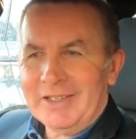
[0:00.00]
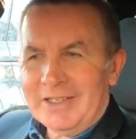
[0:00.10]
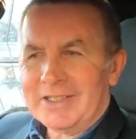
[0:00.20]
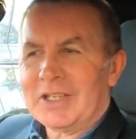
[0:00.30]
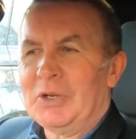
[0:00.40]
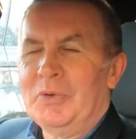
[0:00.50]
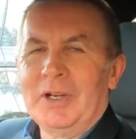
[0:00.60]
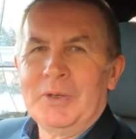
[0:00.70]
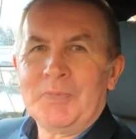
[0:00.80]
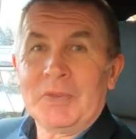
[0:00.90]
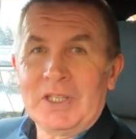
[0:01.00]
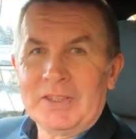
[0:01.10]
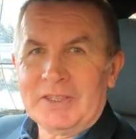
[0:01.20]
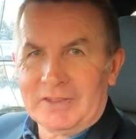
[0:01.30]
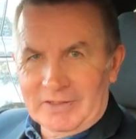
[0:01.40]
So
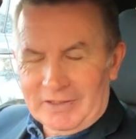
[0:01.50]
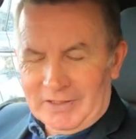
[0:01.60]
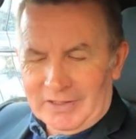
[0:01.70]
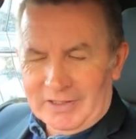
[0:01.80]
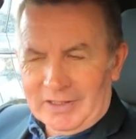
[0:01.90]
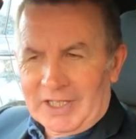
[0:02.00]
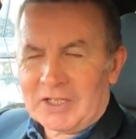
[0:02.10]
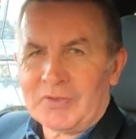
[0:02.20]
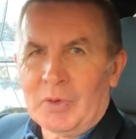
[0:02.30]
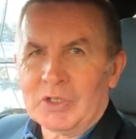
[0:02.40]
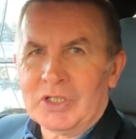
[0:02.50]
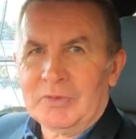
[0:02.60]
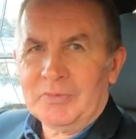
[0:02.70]
thanks for watching.